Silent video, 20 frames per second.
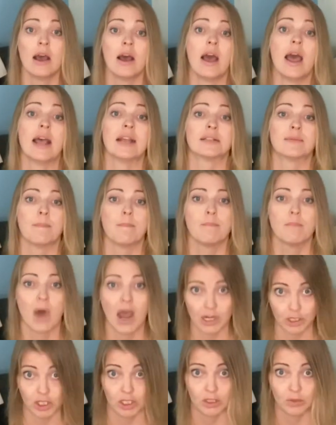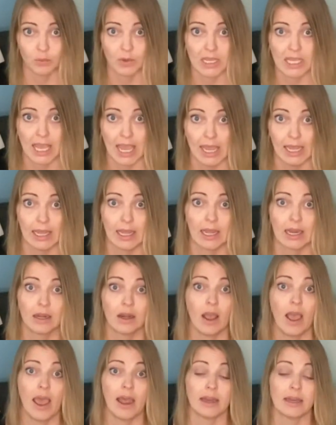as much as we can.
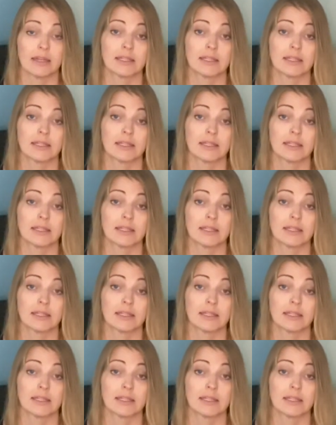And